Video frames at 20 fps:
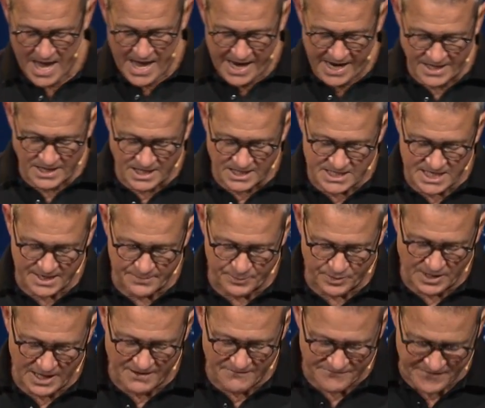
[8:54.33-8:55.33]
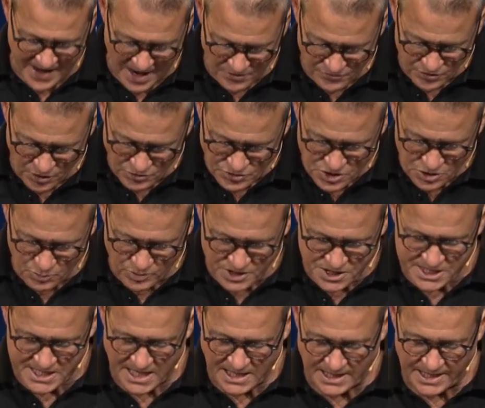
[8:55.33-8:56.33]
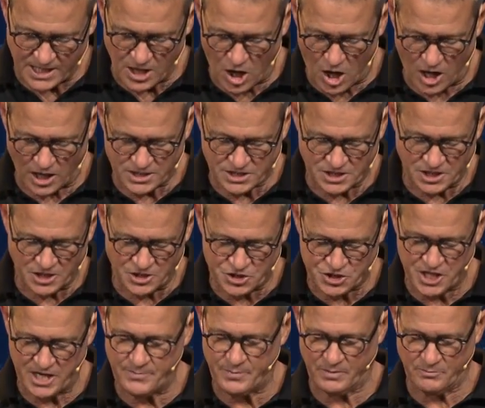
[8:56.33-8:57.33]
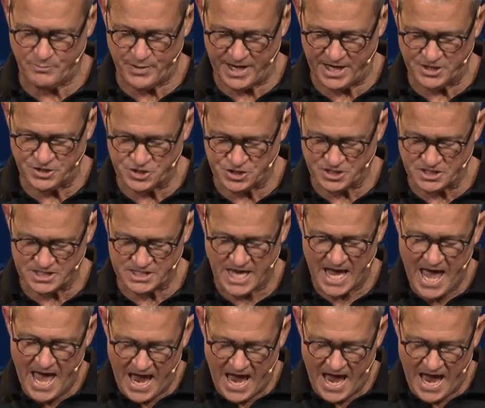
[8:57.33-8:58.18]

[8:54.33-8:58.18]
In the temple, he found those who were selling oxen and sheep and pigeons,